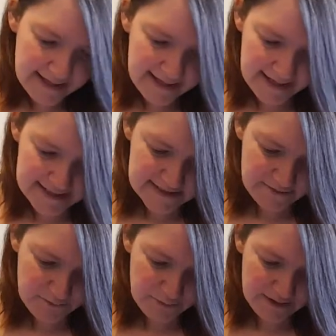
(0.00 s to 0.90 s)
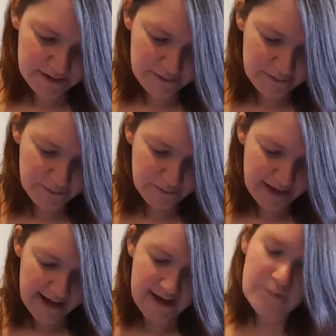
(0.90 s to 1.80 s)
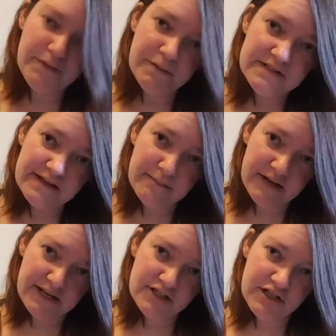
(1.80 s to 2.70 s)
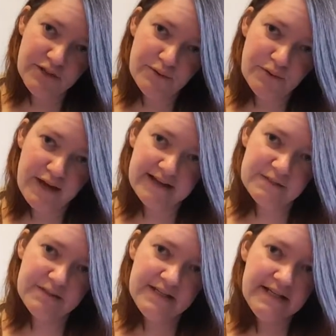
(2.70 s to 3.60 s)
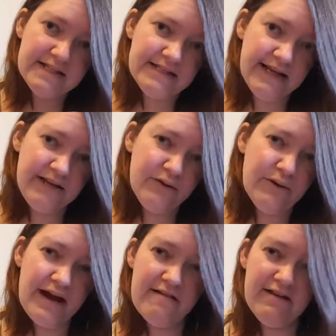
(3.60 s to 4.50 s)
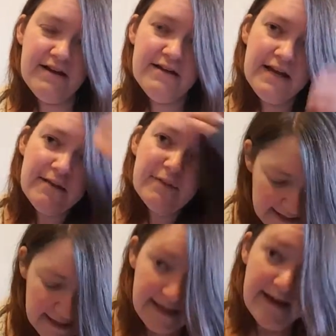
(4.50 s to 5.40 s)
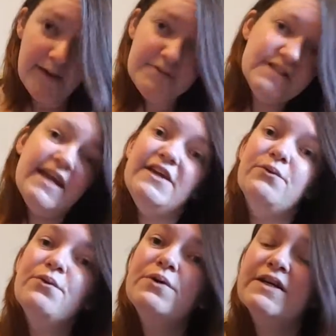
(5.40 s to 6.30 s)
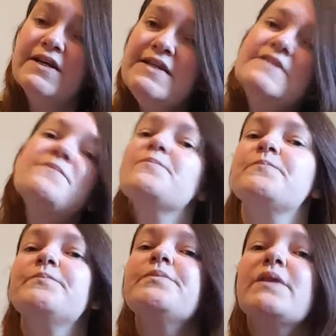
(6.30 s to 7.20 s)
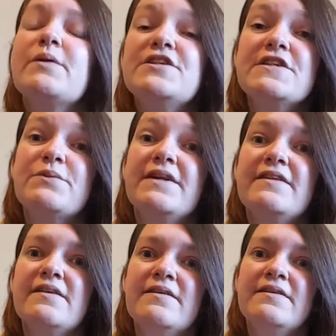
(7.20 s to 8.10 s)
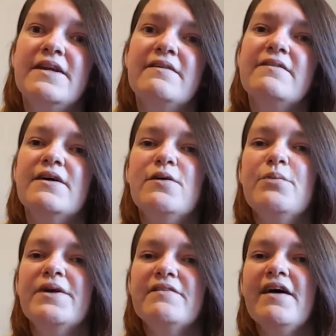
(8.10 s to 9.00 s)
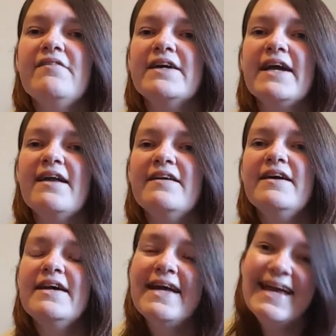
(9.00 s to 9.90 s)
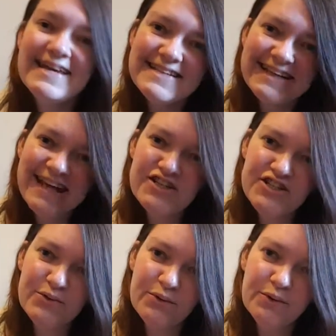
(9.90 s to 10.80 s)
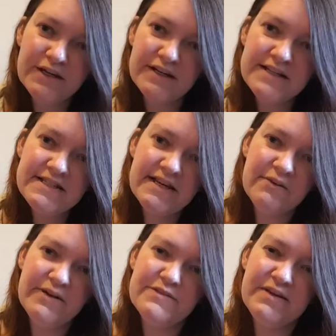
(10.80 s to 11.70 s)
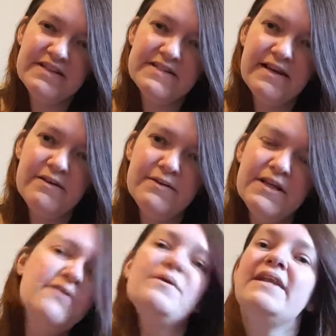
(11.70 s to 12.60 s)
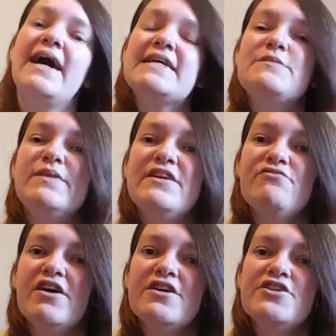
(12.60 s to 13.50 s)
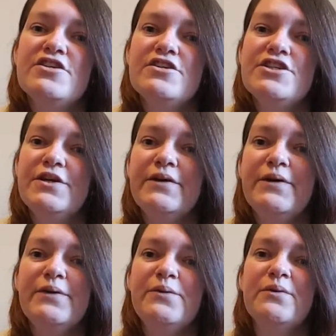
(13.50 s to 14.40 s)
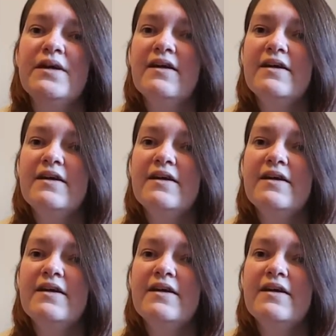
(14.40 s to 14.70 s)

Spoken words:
It will help you establish your expertise in your area. It helps to get you organised, which is one of the, the whole point of having a calendar, is it gets you organised, which means there's no last minute rush to